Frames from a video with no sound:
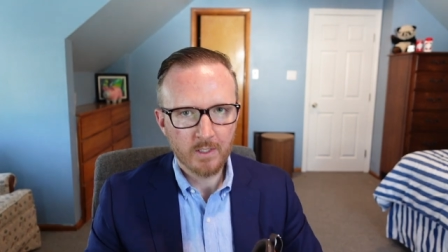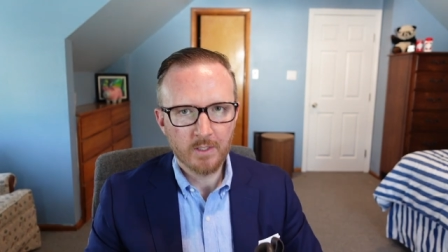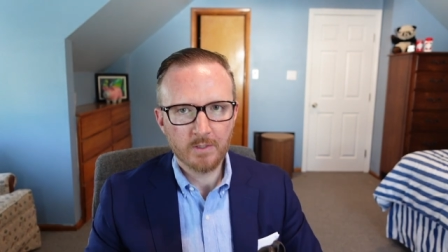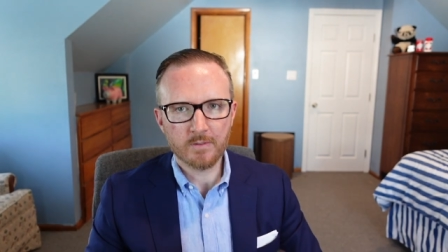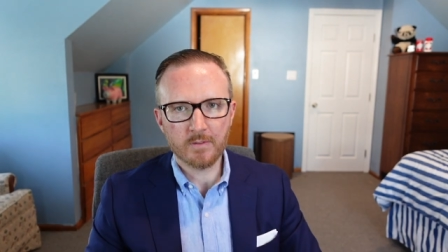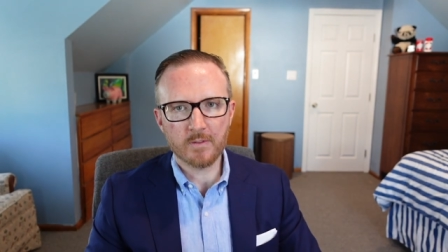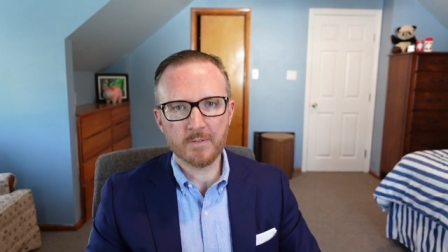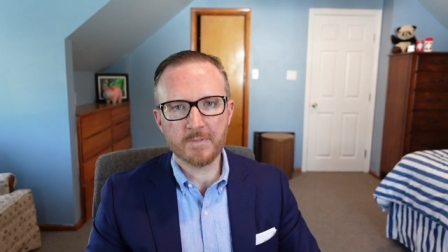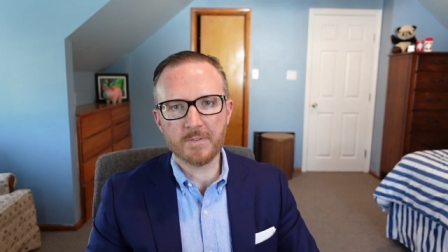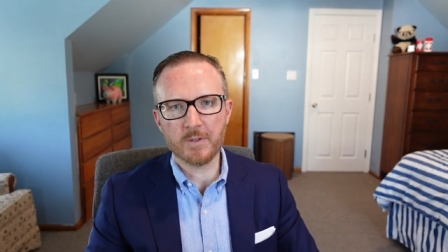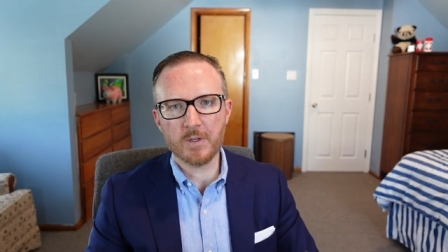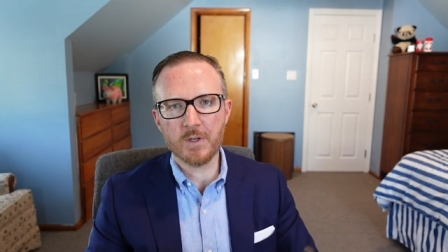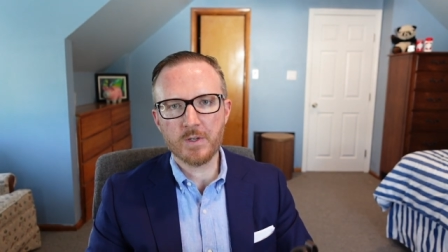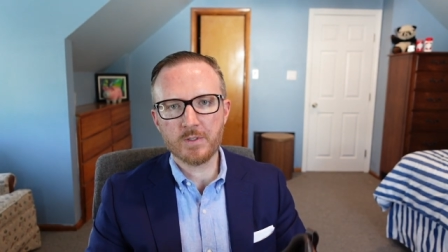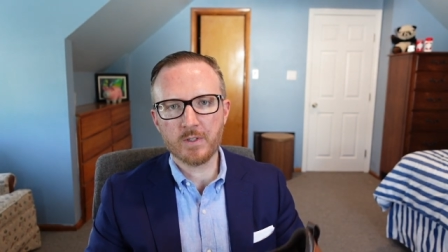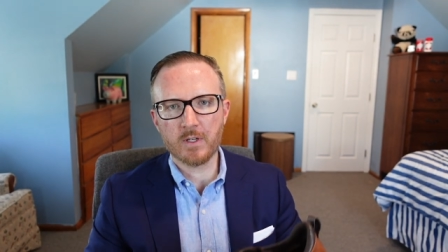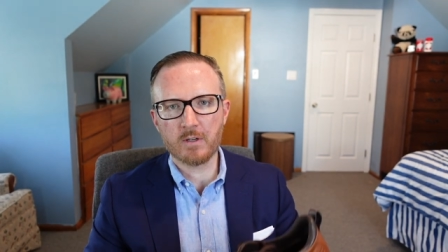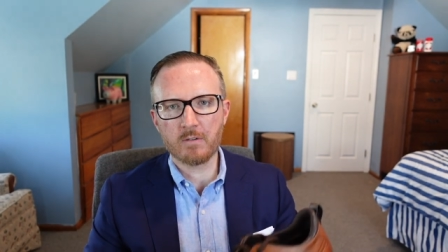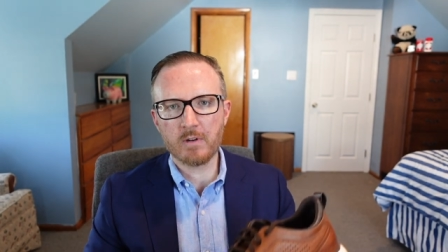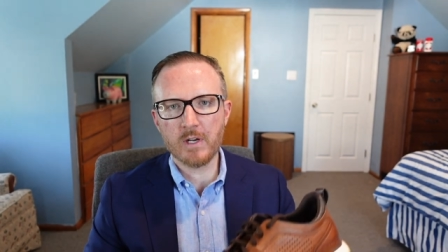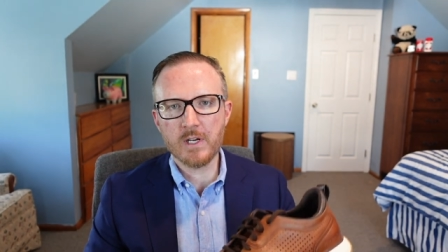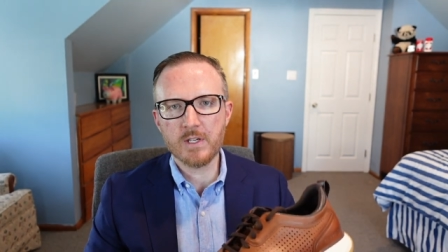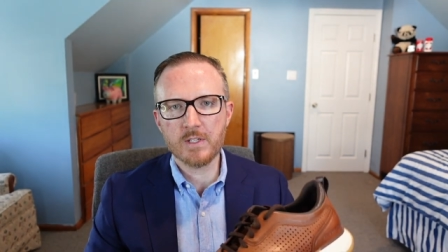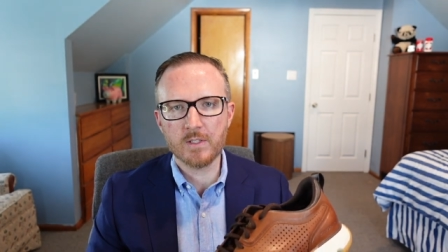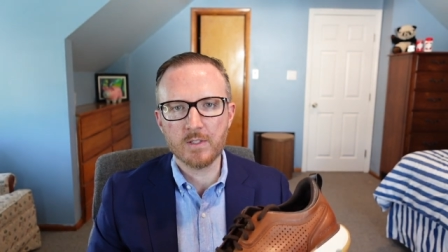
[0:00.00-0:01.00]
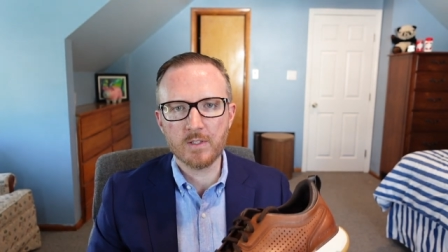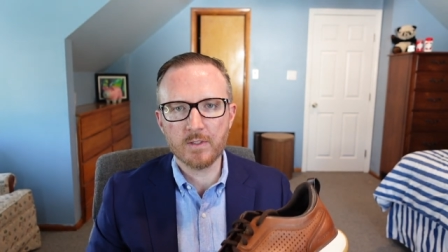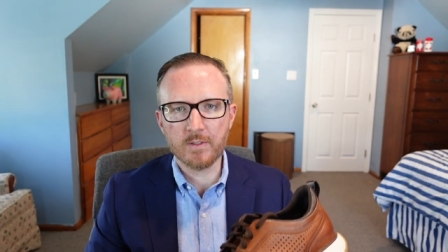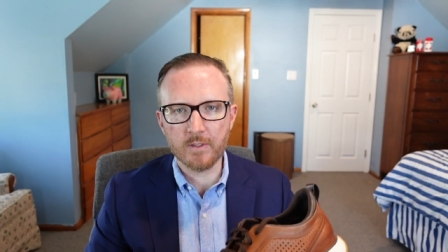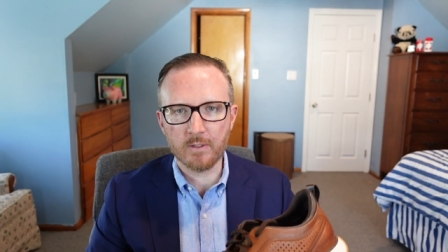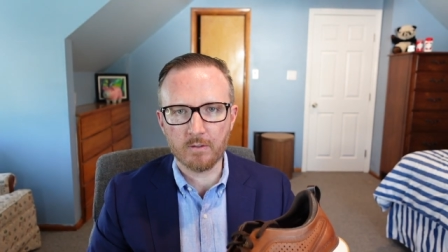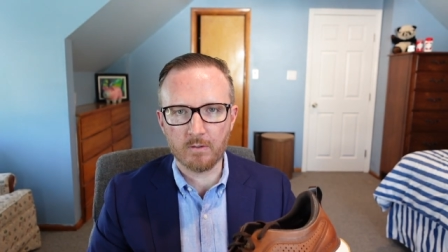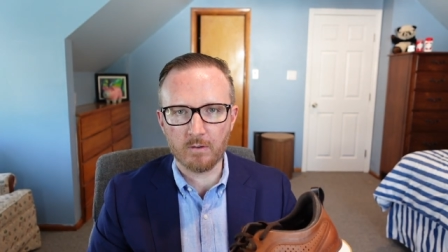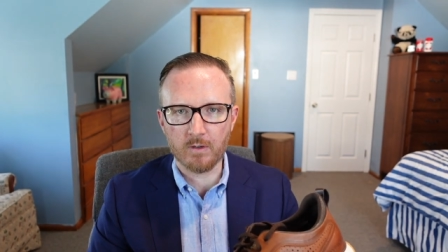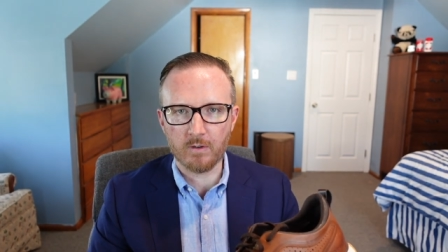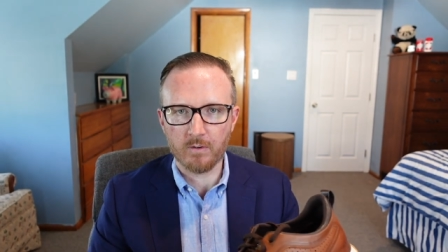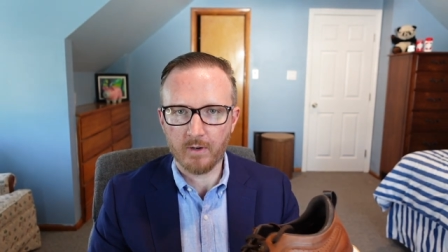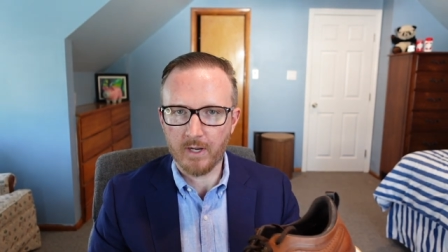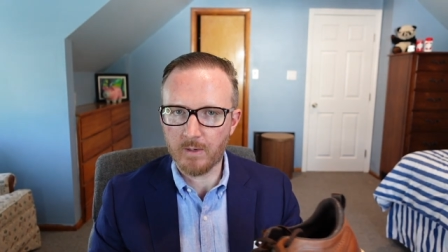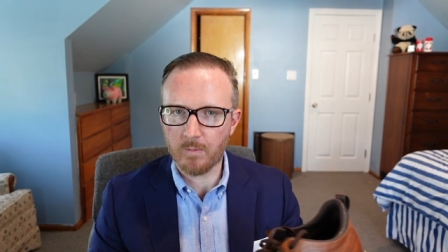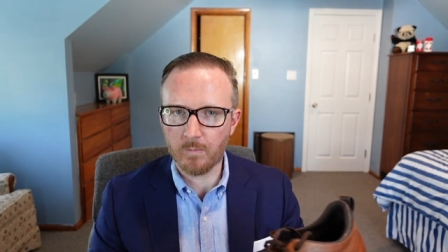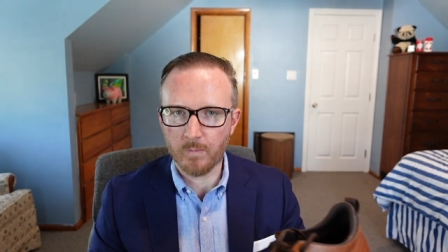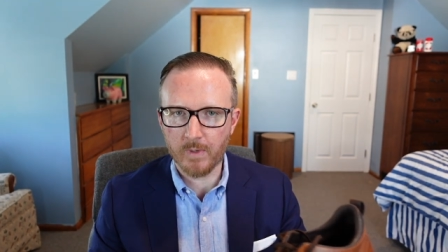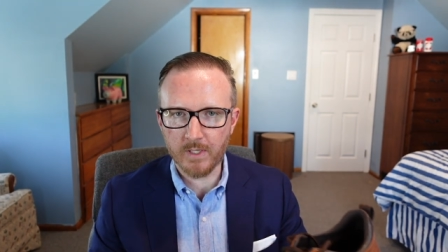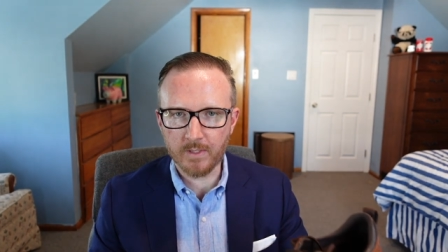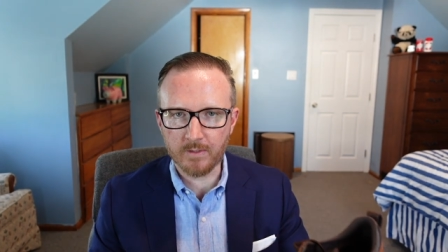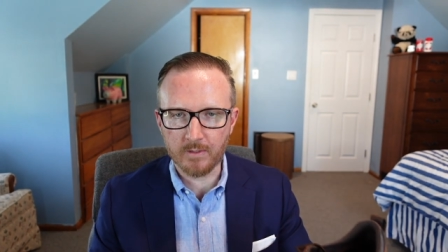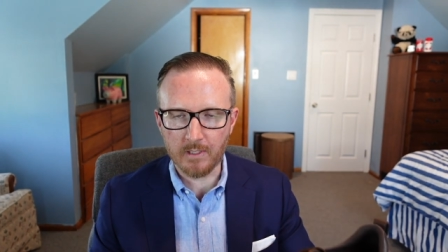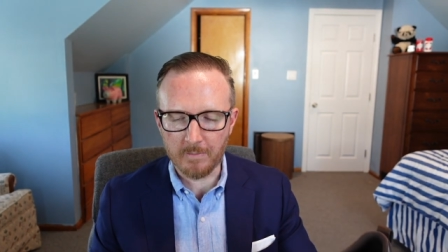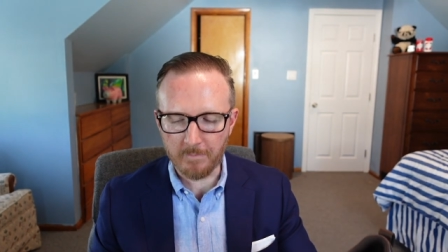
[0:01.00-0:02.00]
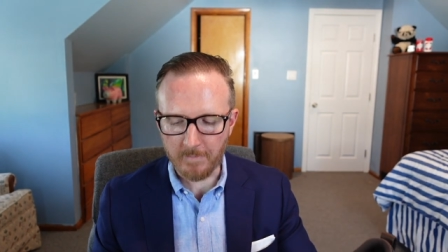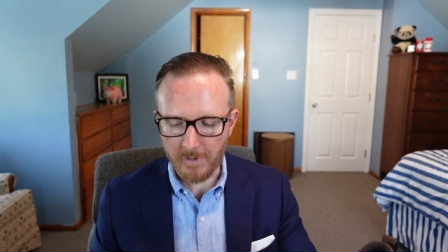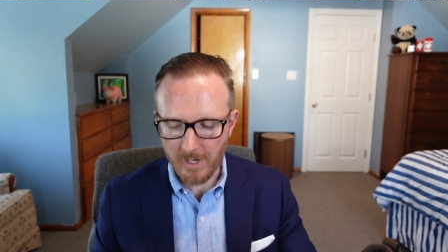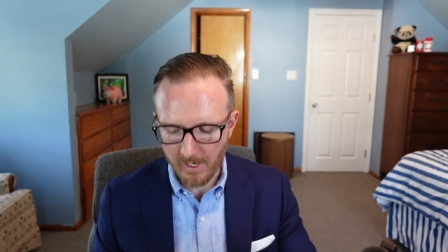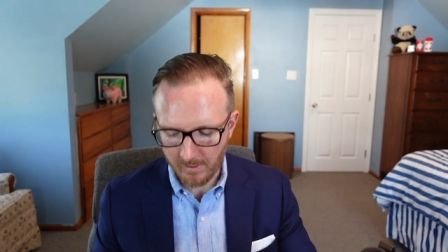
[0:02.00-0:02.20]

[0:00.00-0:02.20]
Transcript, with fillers: So the first generation zero grand wingtip